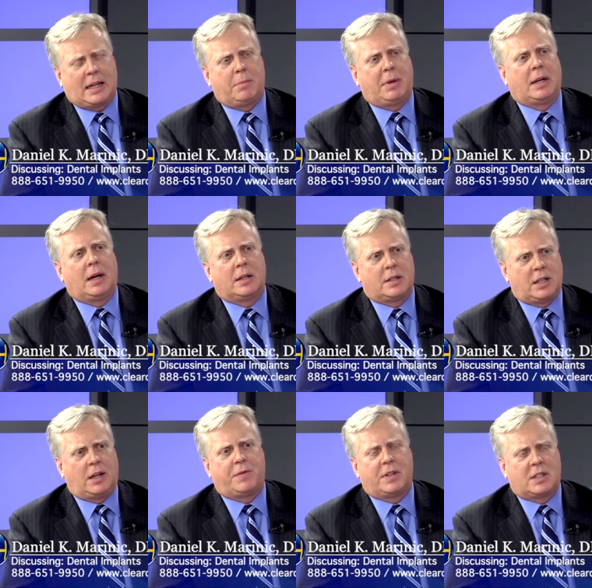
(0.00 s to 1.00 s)
that can be done to
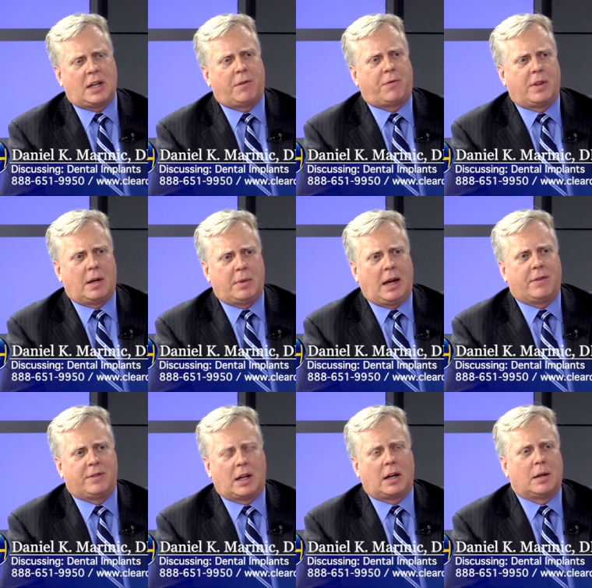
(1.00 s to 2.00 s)
see if it's safe for them to
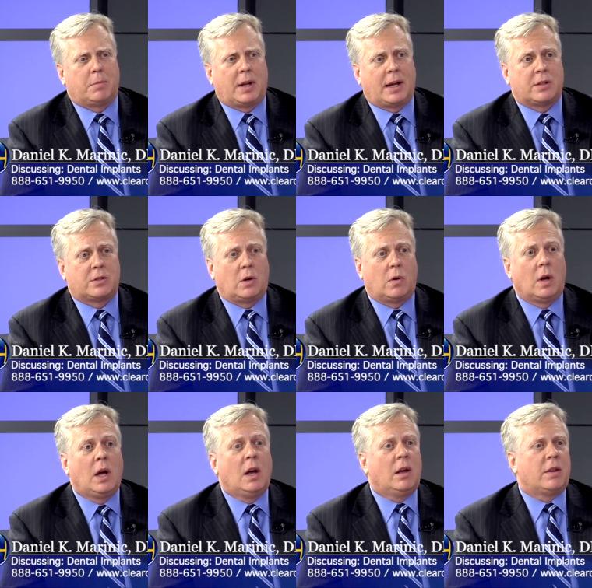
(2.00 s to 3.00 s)
have dental implants. So,
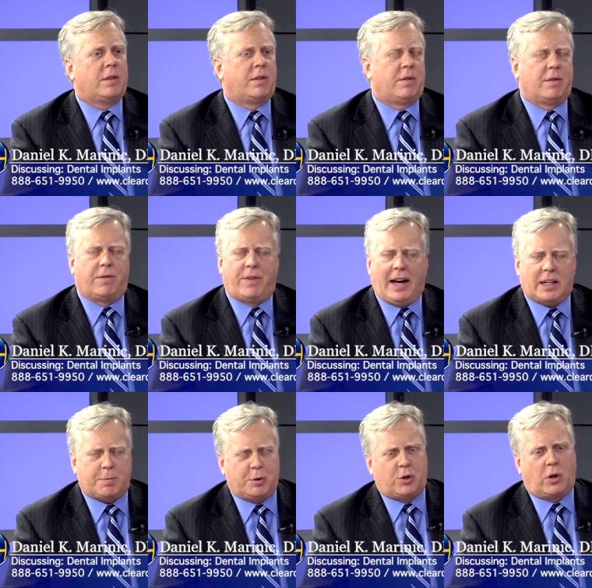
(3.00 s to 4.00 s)
the
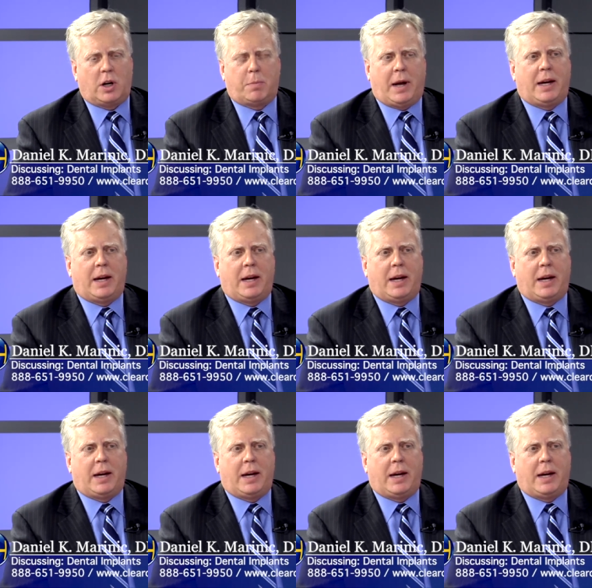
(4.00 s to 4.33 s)
vast majority of